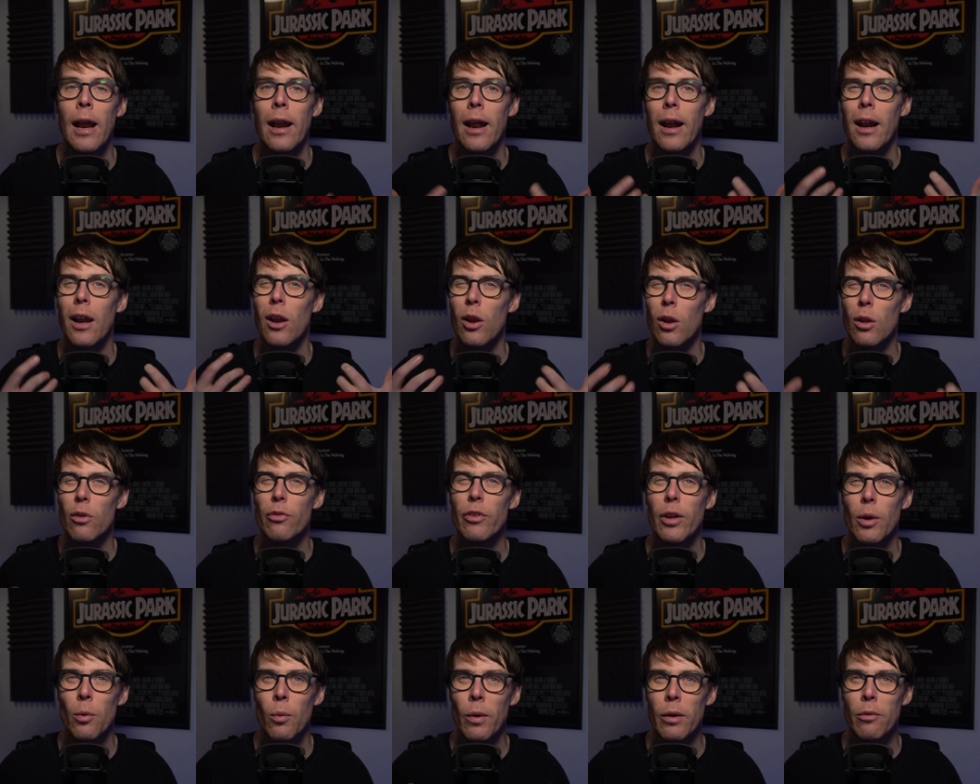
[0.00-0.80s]
I love
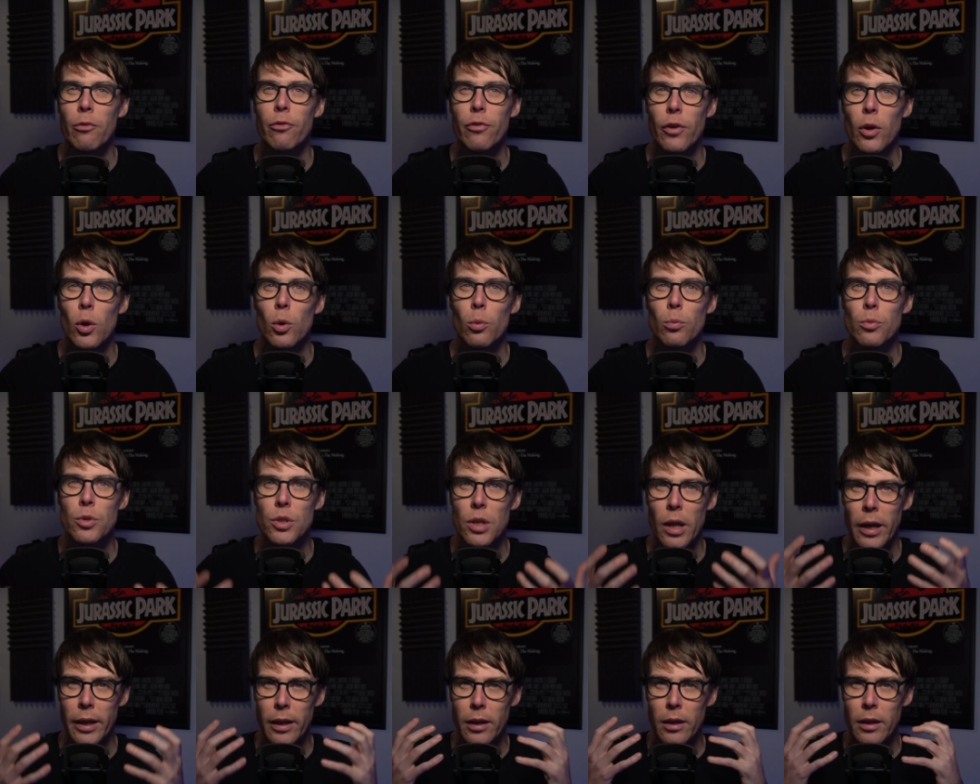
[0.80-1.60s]
it when films
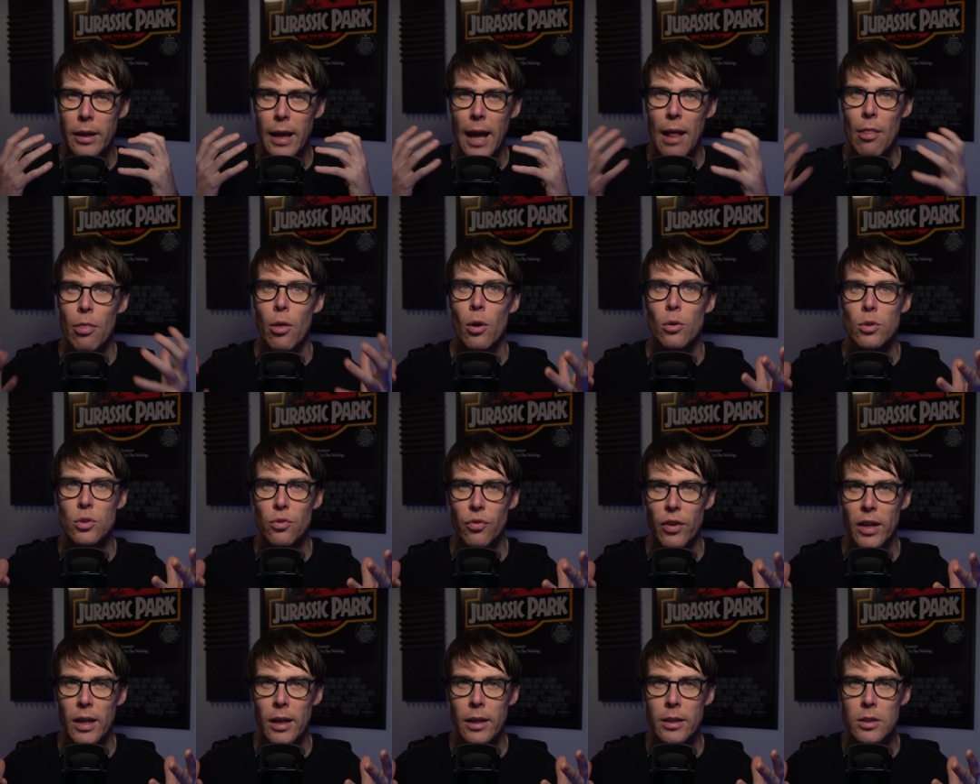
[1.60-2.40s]
like get those
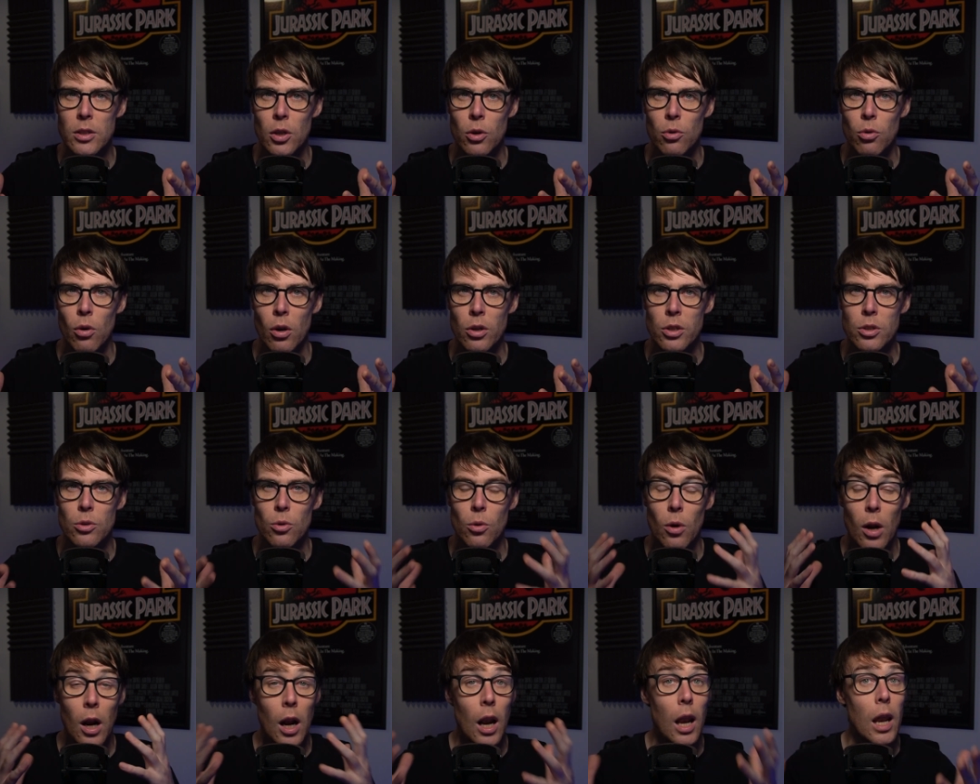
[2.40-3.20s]
feelings across
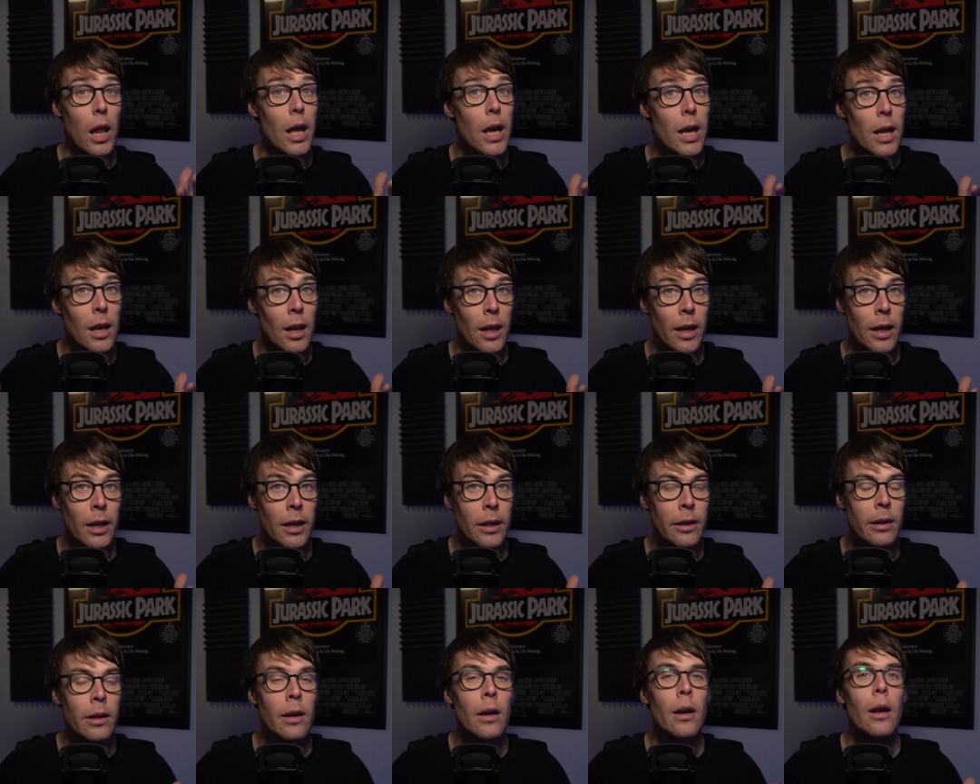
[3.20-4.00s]

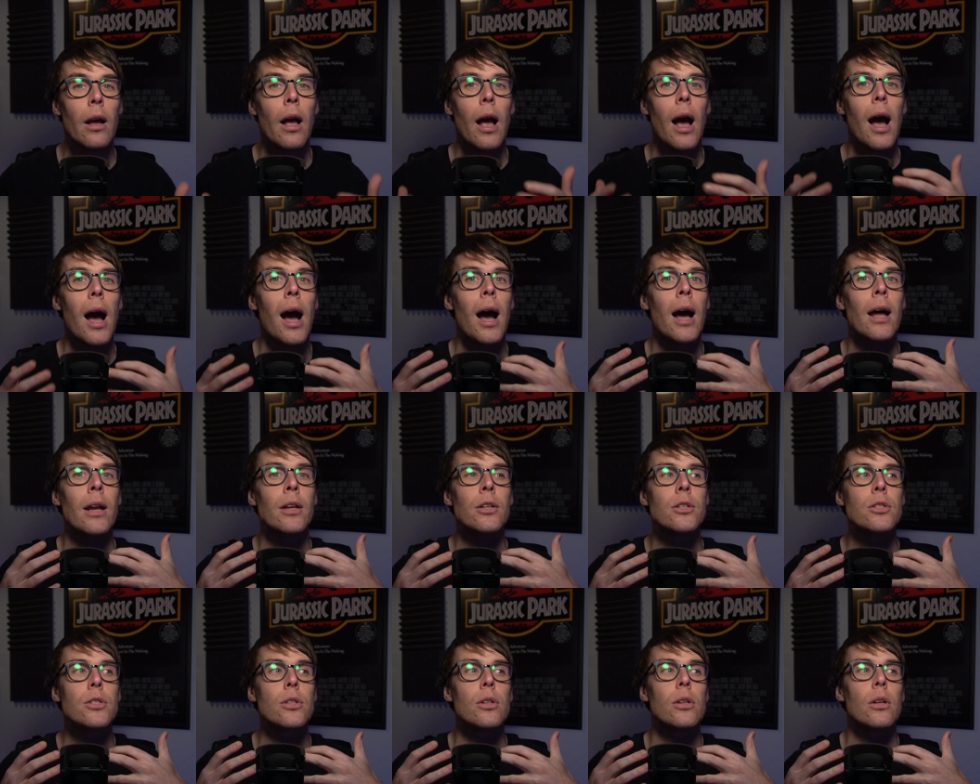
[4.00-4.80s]
clearly
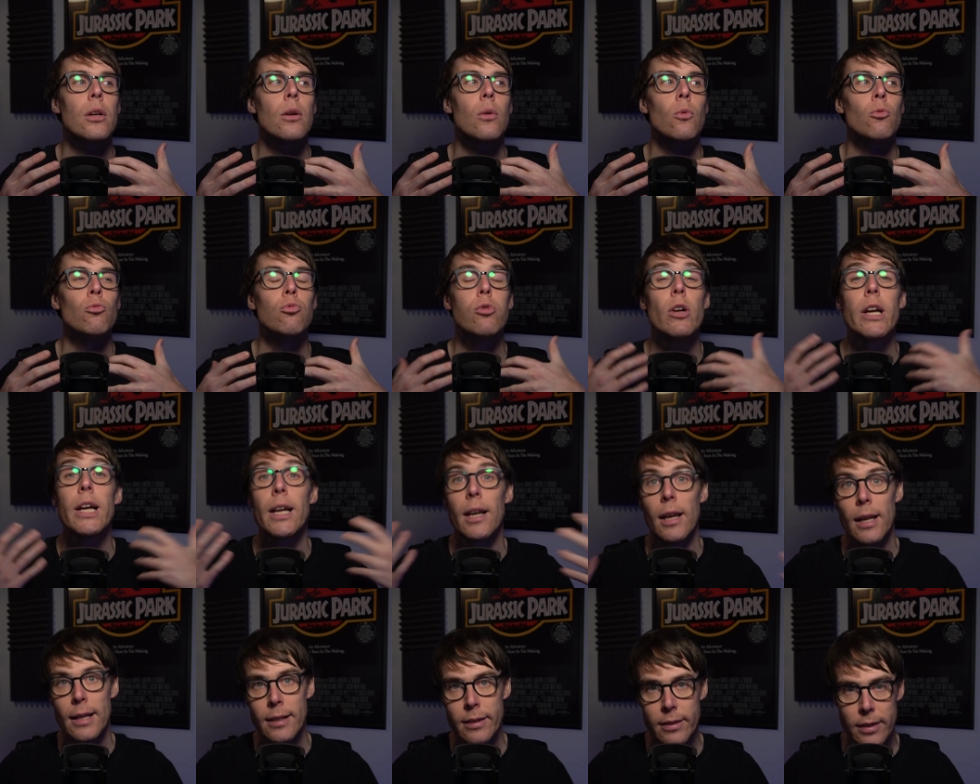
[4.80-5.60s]
and
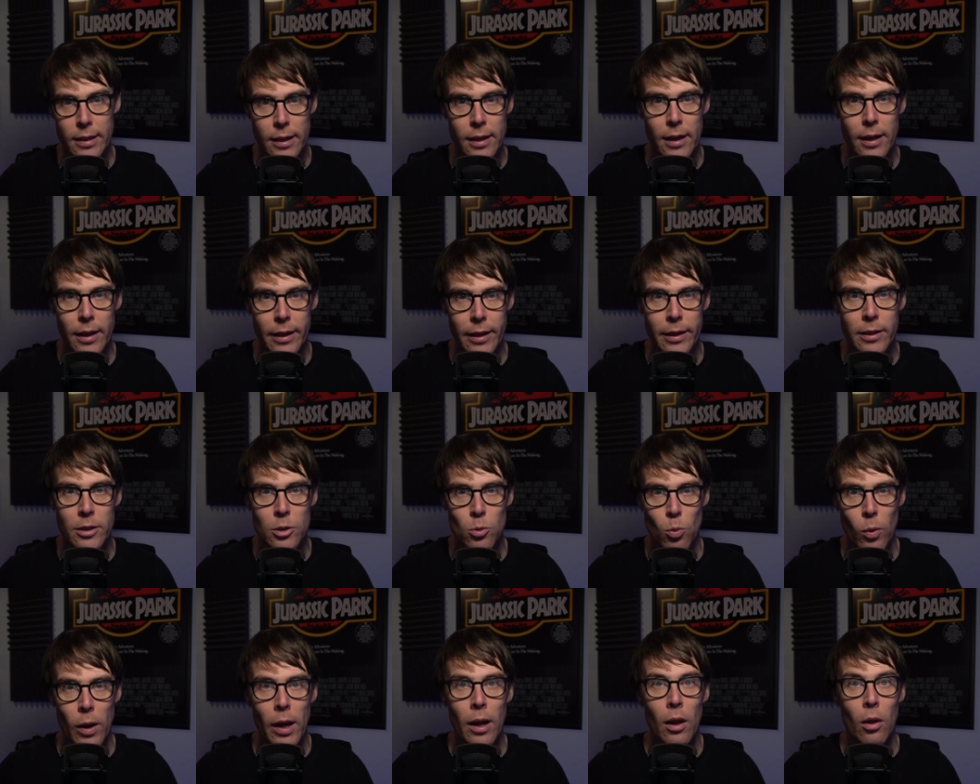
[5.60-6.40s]
realistically as
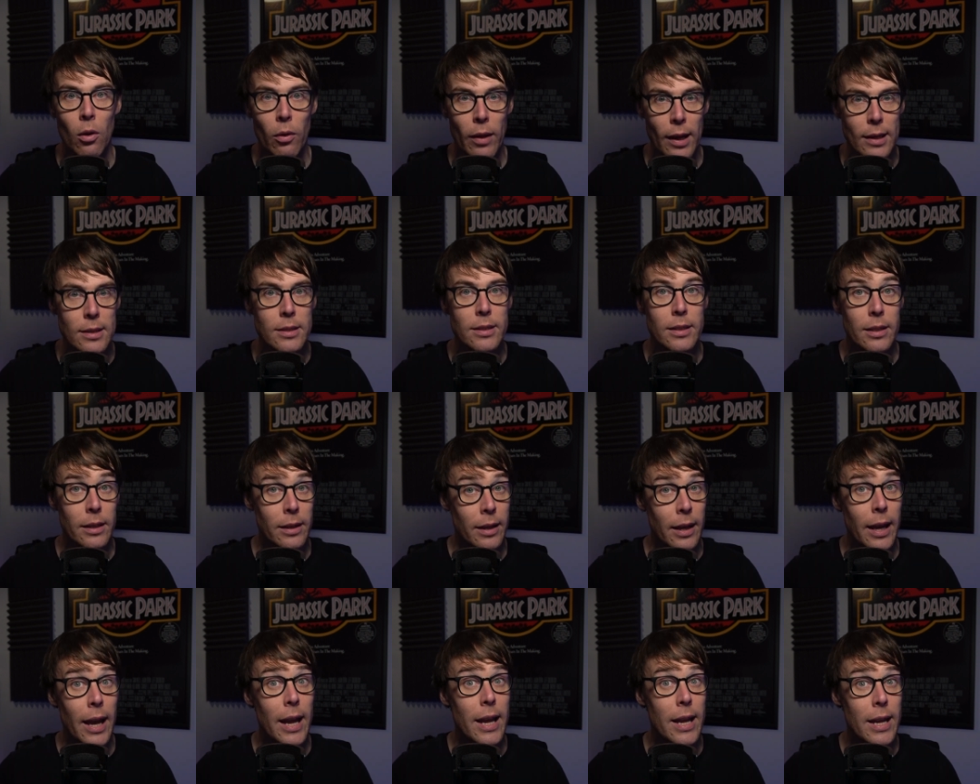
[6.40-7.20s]
well. That's the
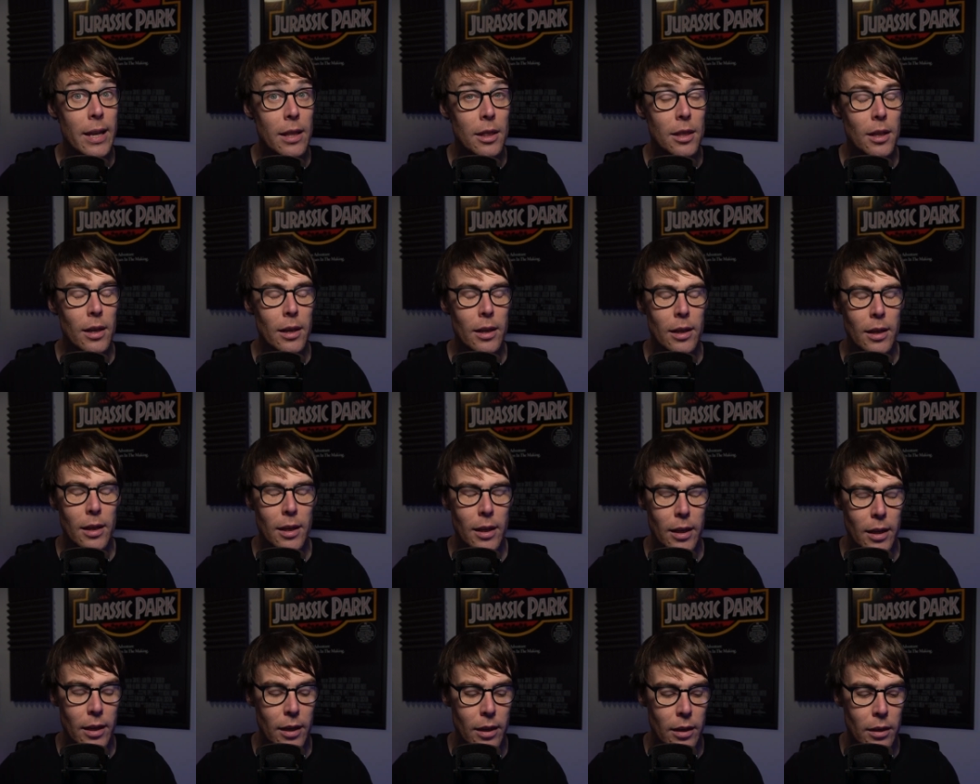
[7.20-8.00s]
key thing
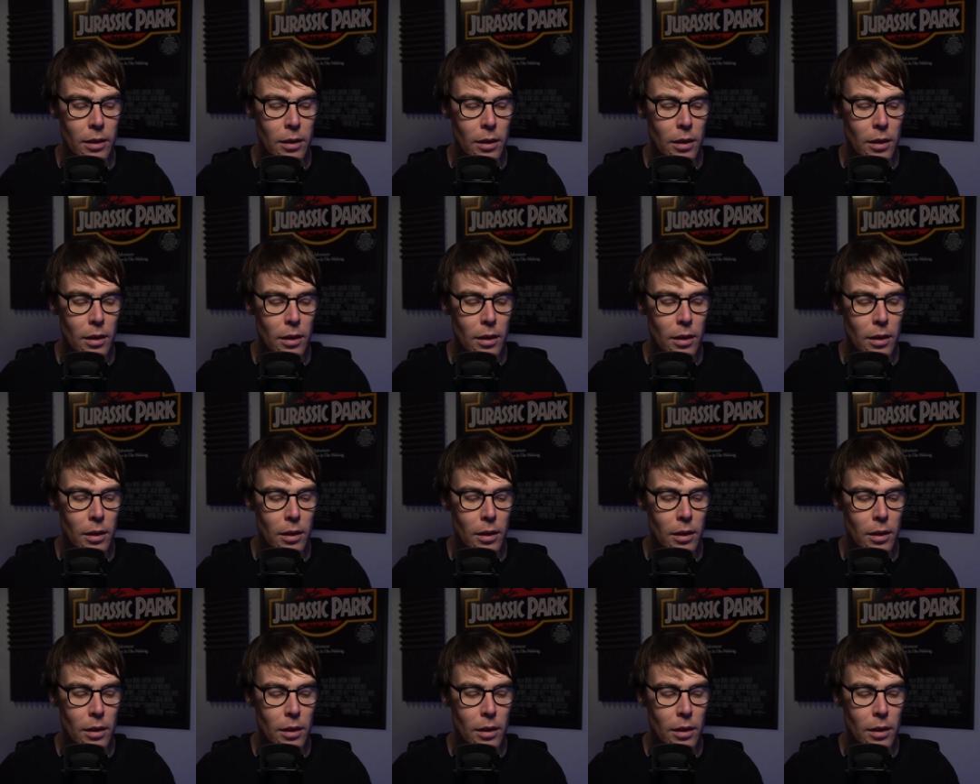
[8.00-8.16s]
here.